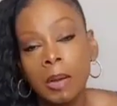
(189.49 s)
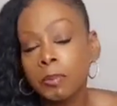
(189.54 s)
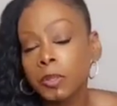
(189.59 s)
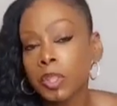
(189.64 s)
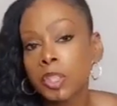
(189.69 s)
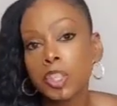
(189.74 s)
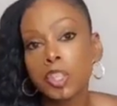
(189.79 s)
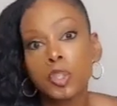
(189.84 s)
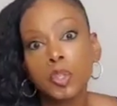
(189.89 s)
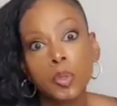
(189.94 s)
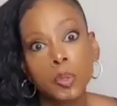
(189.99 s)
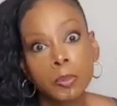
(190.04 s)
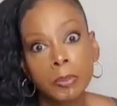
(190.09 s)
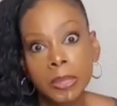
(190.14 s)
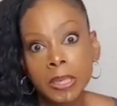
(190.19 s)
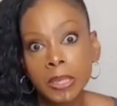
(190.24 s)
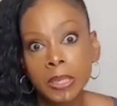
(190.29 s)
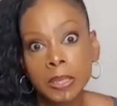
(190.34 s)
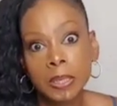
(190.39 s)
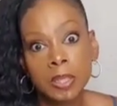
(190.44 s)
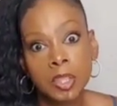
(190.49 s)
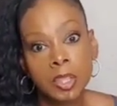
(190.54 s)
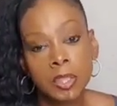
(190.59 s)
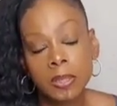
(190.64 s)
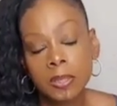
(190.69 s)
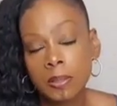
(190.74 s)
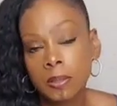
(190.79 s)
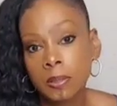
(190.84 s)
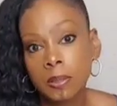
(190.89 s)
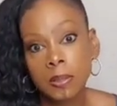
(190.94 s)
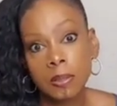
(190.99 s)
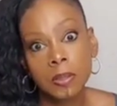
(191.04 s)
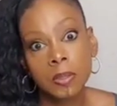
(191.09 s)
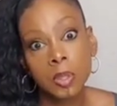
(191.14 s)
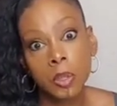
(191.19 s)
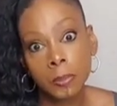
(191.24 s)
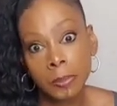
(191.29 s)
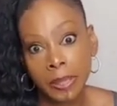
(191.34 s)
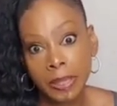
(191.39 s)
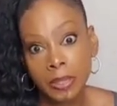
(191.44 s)
I was just too big, just
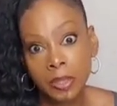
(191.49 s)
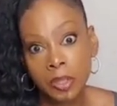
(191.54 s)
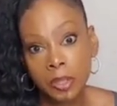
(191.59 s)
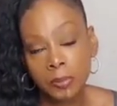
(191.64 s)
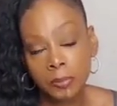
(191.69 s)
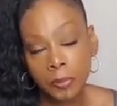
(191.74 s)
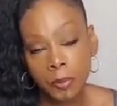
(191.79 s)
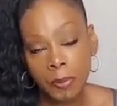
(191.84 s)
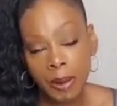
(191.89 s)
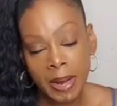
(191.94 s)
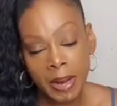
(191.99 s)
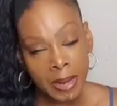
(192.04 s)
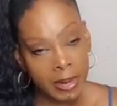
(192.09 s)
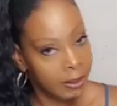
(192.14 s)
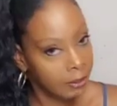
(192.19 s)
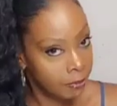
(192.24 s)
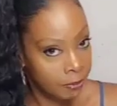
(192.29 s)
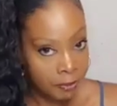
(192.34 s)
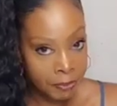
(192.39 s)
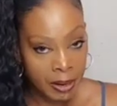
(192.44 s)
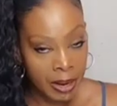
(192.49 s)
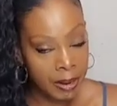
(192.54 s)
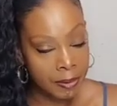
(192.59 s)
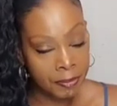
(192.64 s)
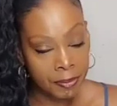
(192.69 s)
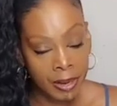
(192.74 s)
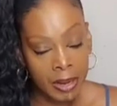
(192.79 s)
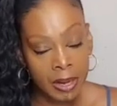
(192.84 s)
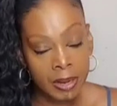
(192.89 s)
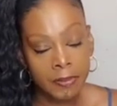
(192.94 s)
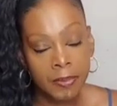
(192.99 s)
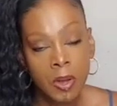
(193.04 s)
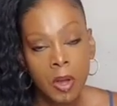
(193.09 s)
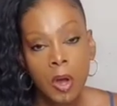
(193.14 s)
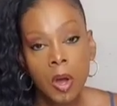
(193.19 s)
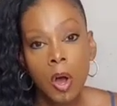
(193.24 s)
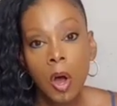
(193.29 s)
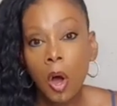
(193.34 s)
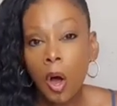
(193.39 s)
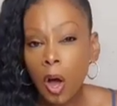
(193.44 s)
too much for my height, 5'5",
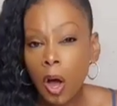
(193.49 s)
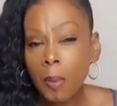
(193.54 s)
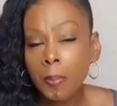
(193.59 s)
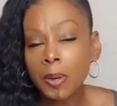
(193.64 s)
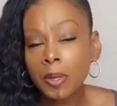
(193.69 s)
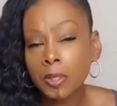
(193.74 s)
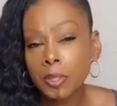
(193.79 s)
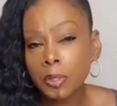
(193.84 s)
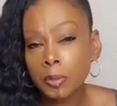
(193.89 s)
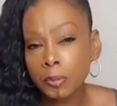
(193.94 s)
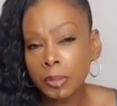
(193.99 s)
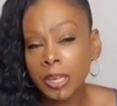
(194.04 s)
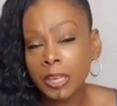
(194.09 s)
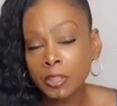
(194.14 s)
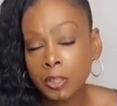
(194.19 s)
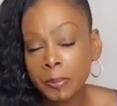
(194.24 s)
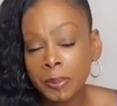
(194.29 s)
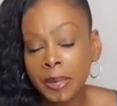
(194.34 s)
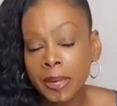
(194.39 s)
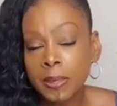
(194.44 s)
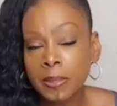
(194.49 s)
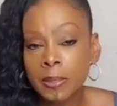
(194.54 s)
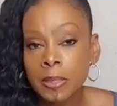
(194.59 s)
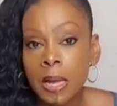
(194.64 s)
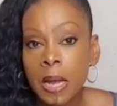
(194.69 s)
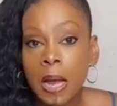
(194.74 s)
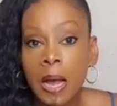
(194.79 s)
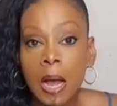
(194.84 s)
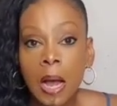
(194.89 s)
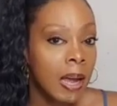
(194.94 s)
almost 300 pounds.